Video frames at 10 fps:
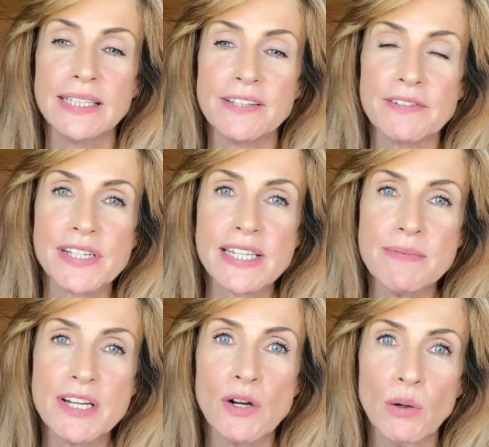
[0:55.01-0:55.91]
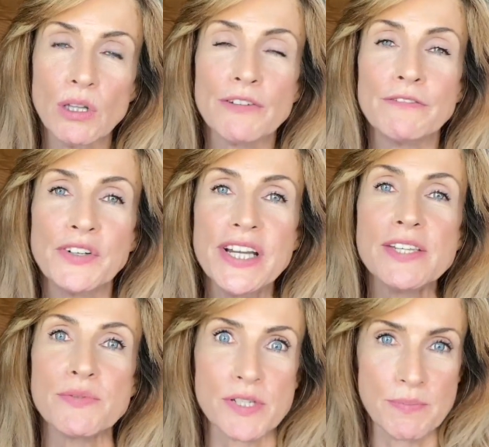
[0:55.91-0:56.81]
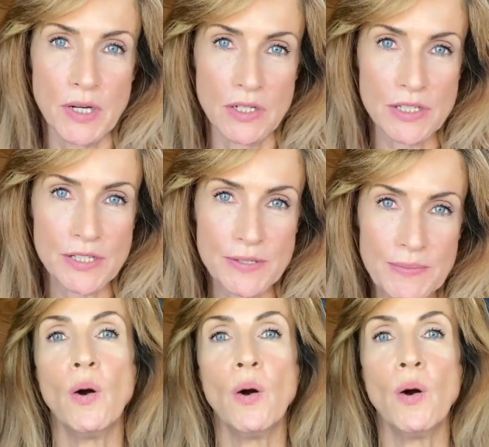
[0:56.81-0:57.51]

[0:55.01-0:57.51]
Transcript: There is something called the freeze response.